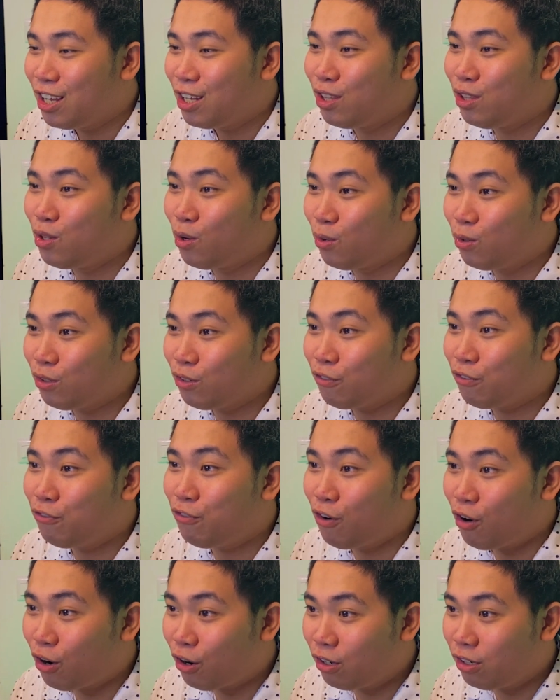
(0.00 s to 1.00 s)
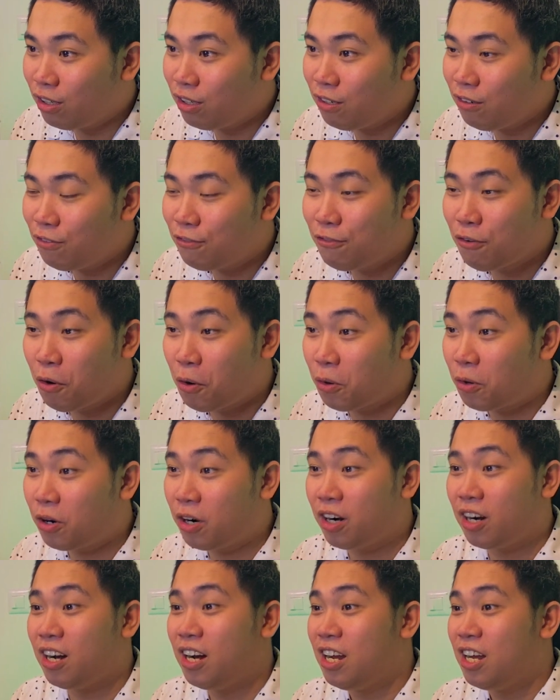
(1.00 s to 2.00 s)
don't fall
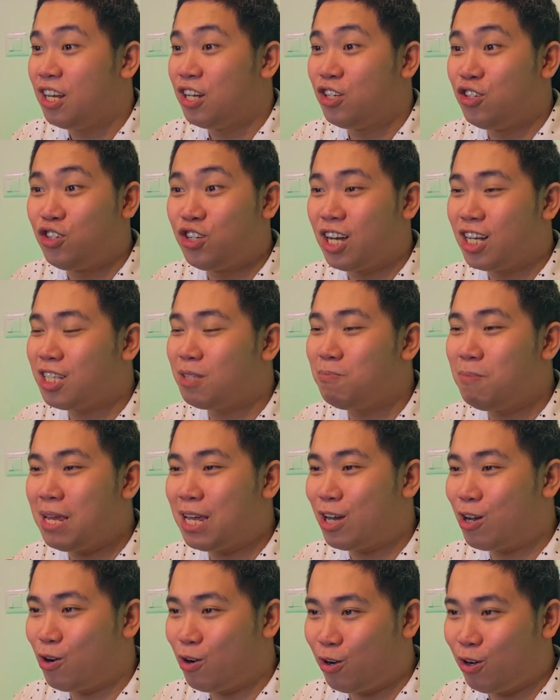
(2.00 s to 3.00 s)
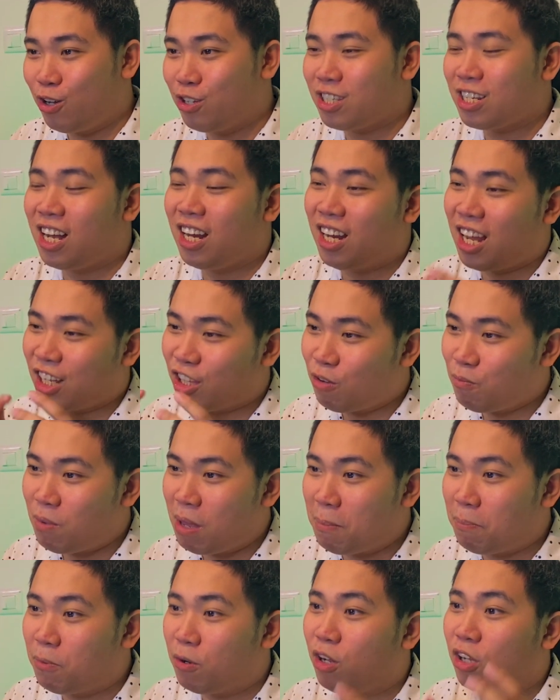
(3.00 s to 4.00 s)
for just because a lot of
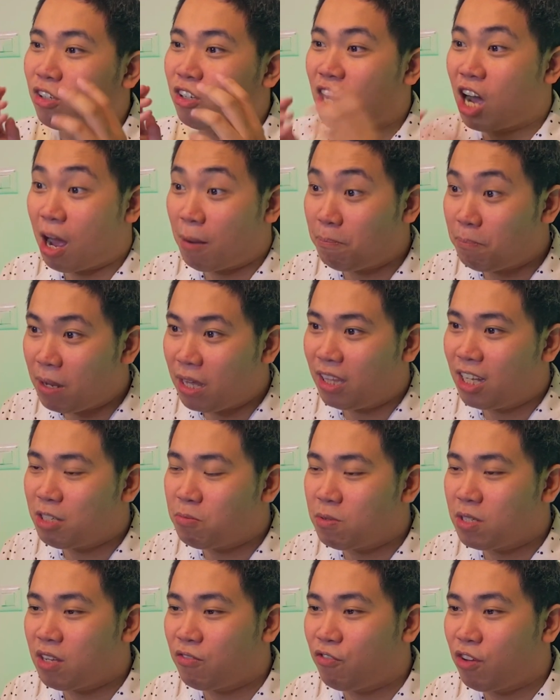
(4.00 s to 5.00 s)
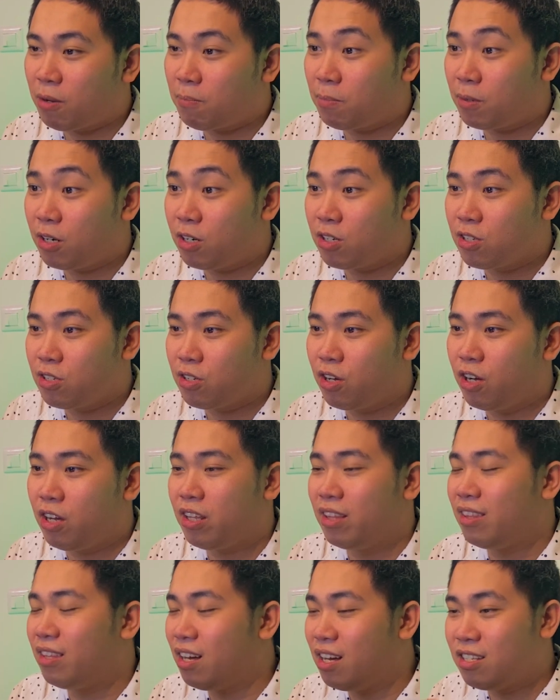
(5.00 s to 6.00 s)
people copy the specific
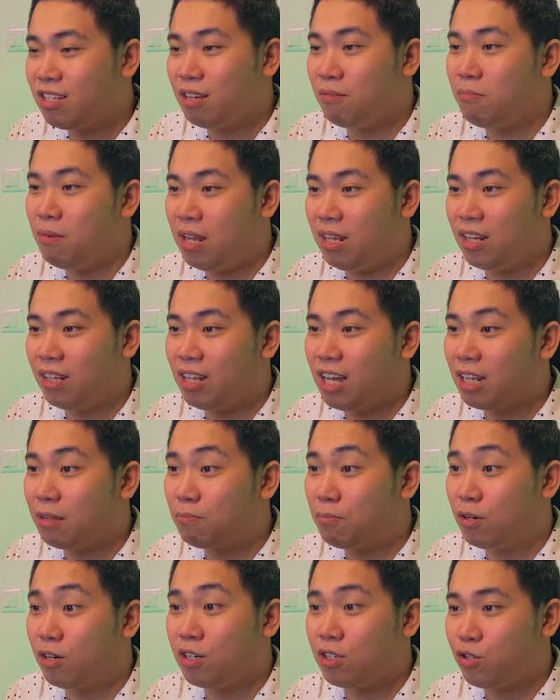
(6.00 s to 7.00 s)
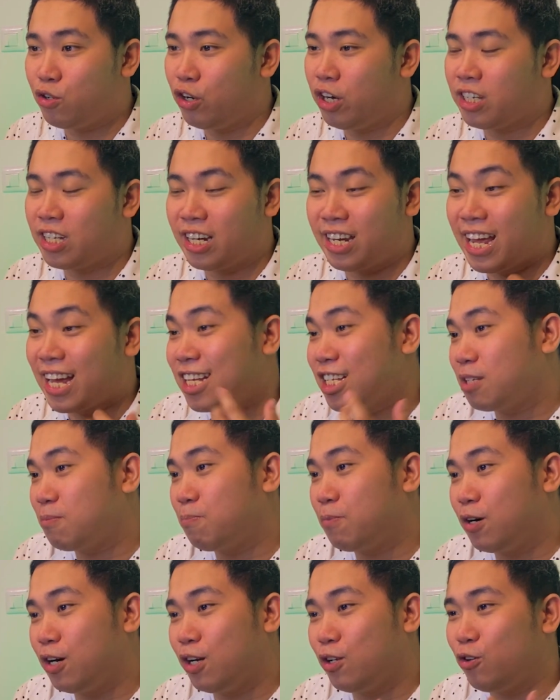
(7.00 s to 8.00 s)
person doesn't mean that that person is an
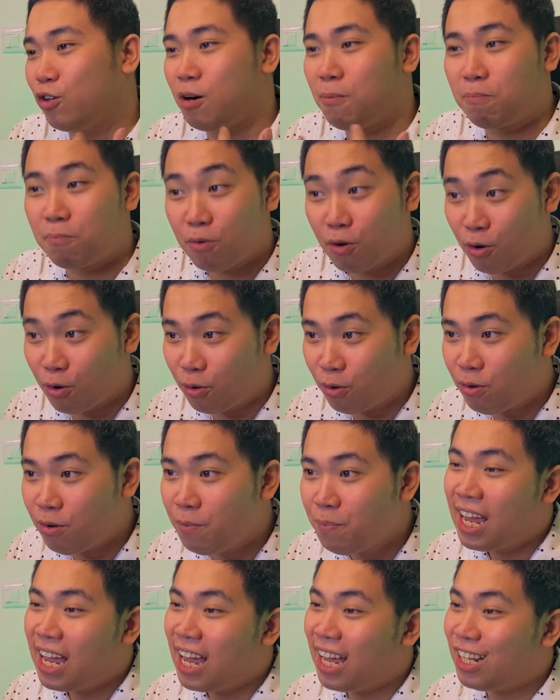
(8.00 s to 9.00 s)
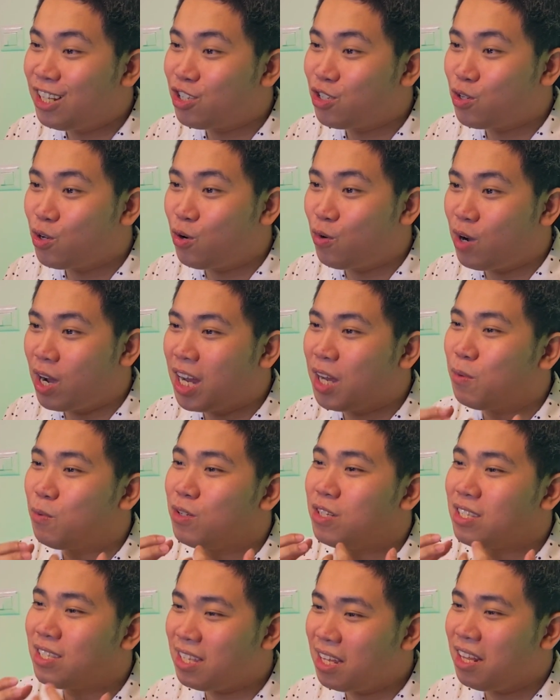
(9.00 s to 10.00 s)
expert or a pro. And so I
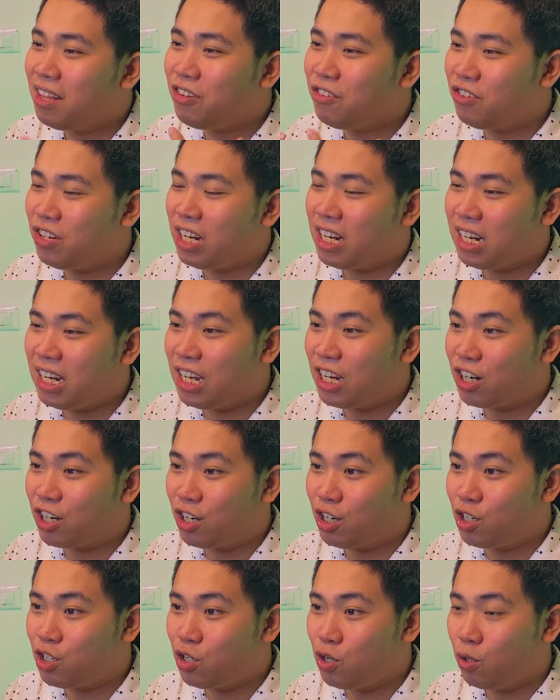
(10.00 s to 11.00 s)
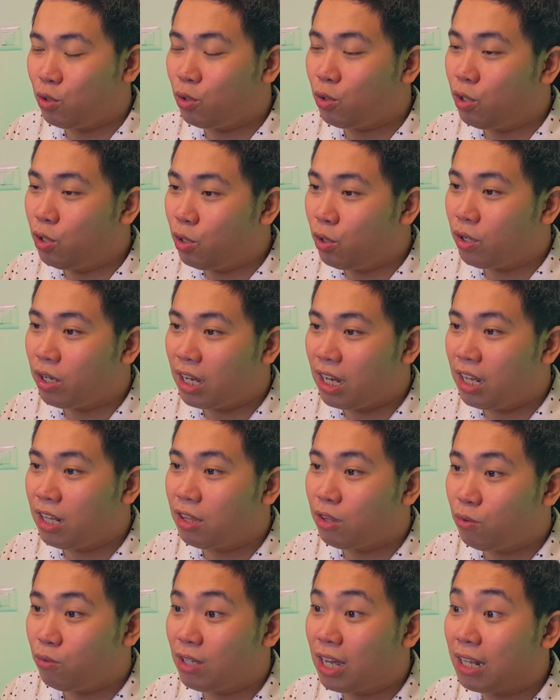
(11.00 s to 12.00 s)
would still really urge you to look
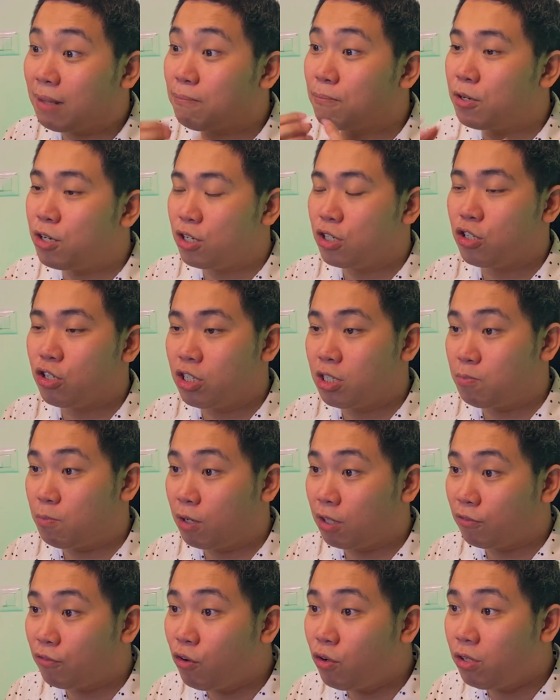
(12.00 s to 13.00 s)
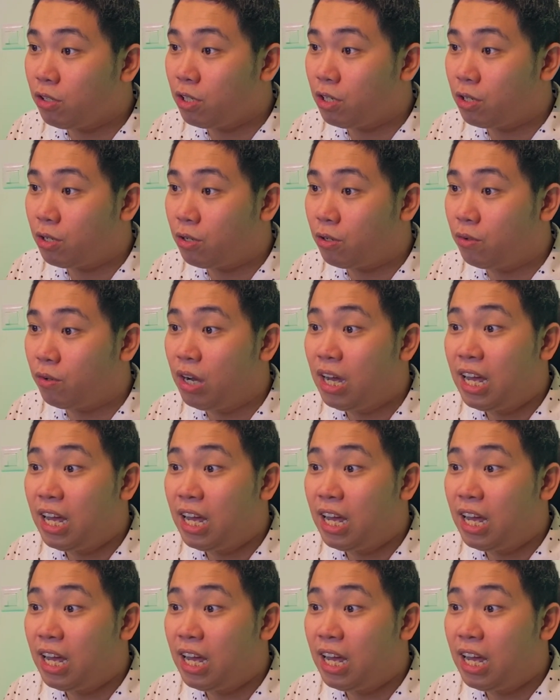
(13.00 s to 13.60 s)
into that person's portfolio